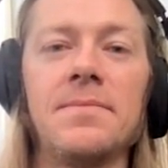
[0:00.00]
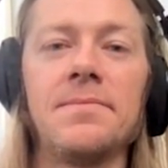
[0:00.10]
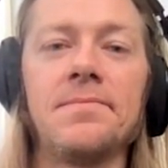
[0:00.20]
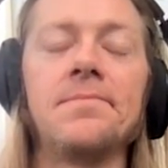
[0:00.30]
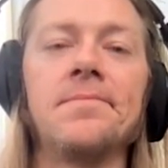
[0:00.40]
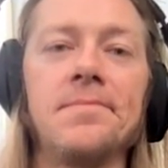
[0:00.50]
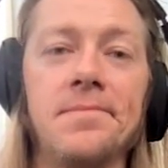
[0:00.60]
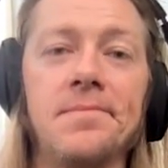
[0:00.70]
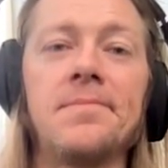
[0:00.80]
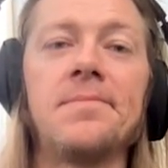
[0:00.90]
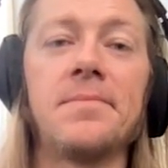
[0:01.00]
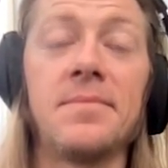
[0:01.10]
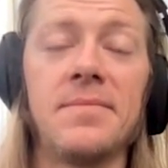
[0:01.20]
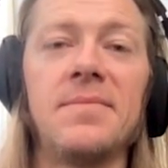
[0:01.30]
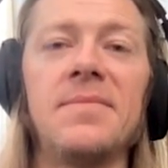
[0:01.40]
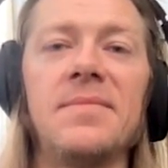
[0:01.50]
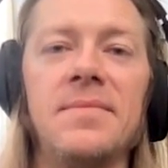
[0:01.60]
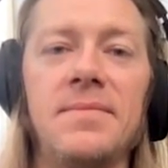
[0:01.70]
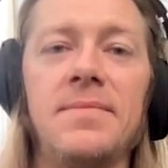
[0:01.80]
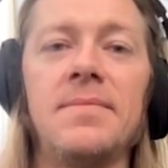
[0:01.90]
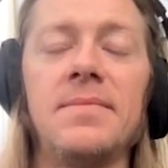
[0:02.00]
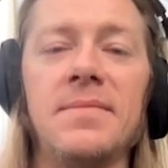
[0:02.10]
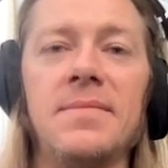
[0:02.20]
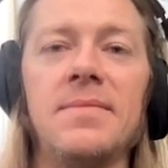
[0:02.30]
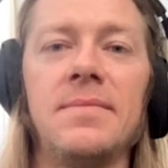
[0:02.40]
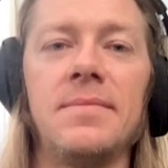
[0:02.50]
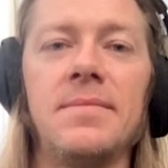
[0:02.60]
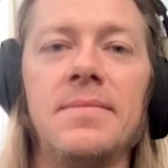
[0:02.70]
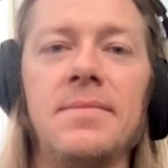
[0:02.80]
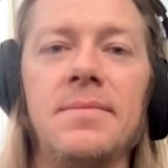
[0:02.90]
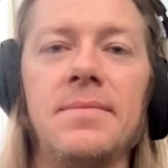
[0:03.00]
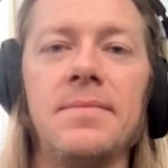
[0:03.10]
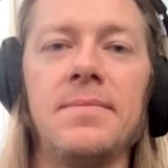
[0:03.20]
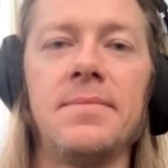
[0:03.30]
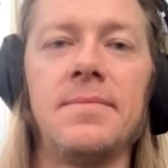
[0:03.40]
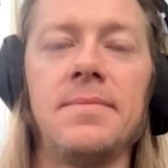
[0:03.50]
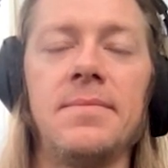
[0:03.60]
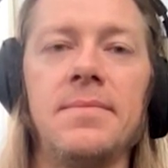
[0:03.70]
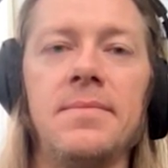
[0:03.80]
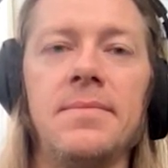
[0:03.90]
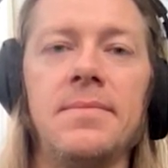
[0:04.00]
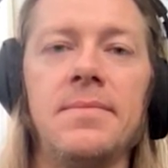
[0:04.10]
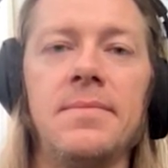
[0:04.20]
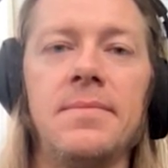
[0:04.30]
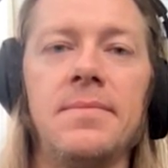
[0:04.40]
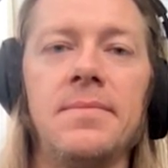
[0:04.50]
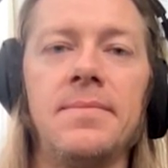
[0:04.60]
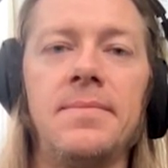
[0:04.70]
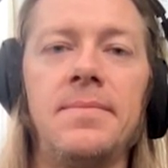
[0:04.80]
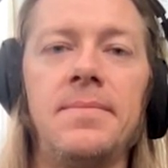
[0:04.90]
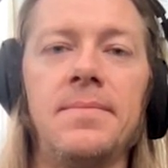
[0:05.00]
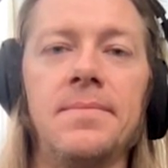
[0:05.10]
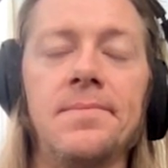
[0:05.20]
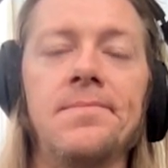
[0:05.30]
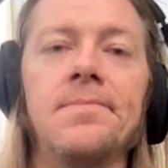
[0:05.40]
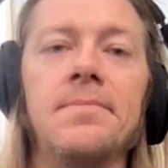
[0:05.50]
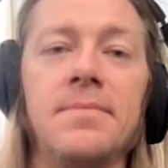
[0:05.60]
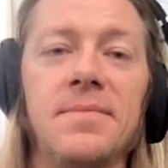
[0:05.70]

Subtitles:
No words are spoken by the person on screen.